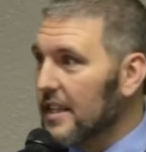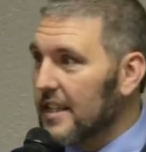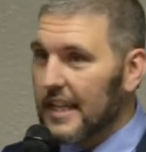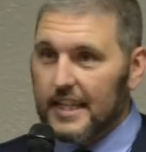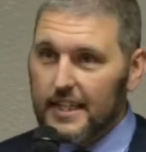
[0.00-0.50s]

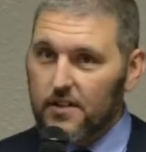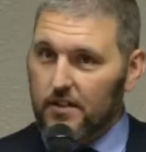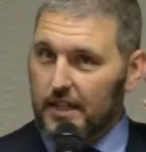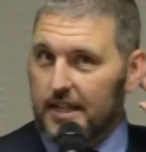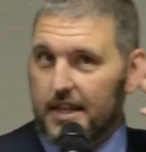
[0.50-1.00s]
they can
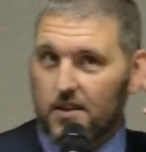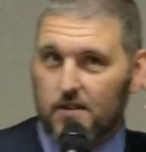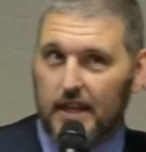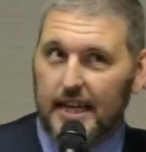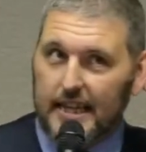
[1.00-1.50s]
literally hear
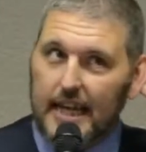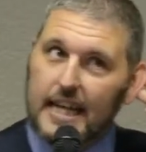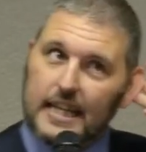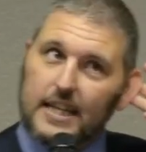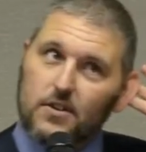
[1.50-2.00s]
they can, they
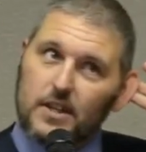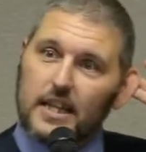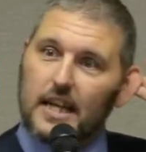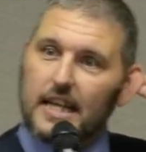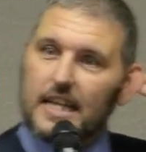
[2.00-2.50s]
can literally like